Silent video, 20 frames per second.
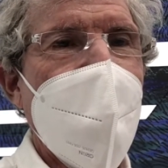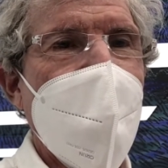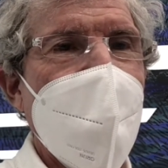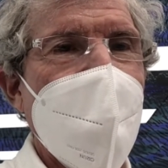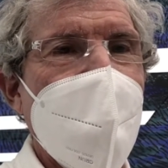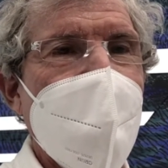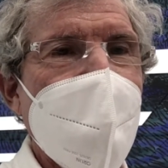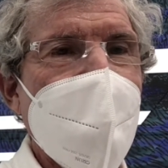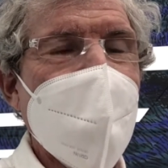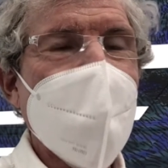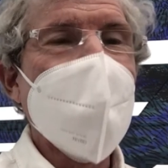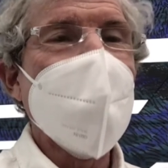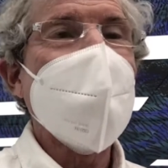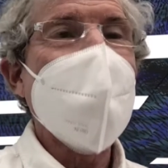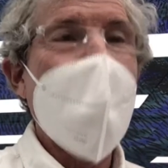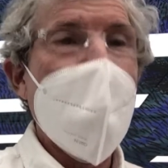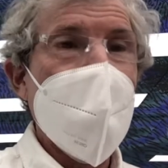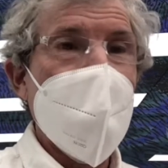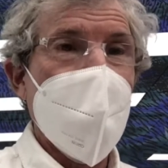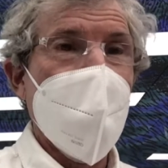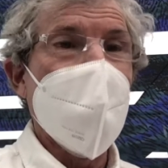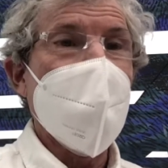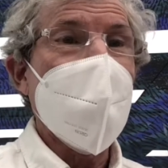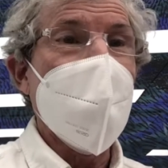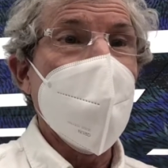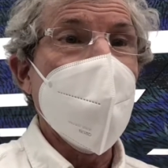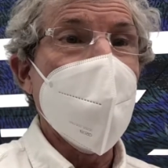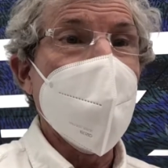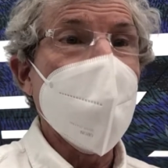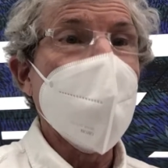the top
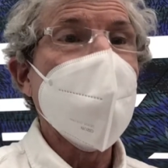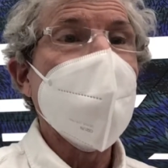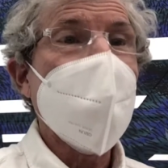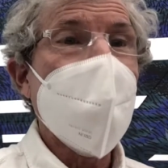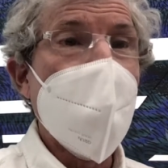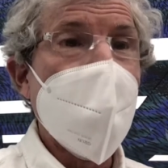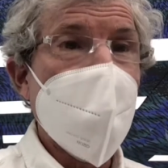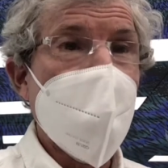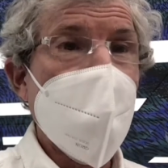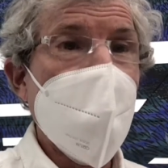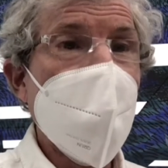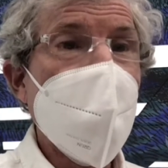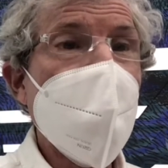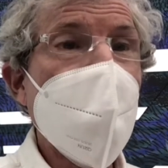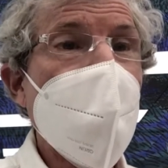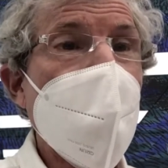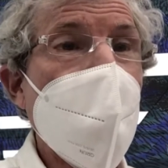political cartoons of the